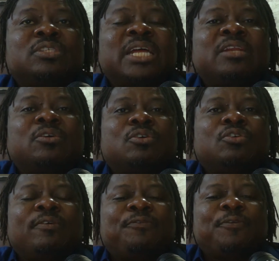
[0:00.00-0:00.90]
Stanley
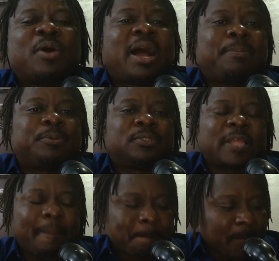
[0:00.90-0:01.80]
Okoro, football happened.
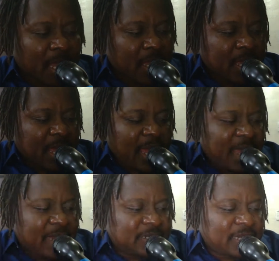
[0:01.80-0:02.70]

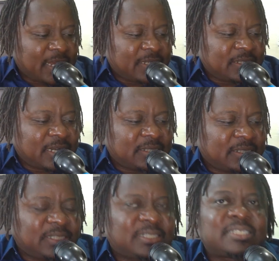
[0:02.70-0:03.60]
And
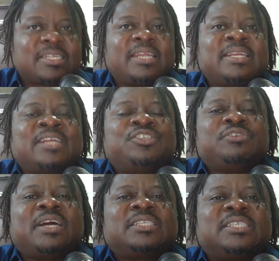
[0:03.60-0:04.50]
this is not a
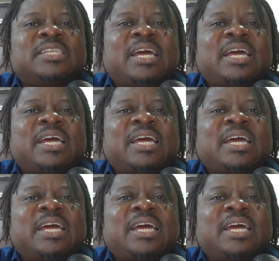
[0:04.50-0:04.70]
Nigerian thing.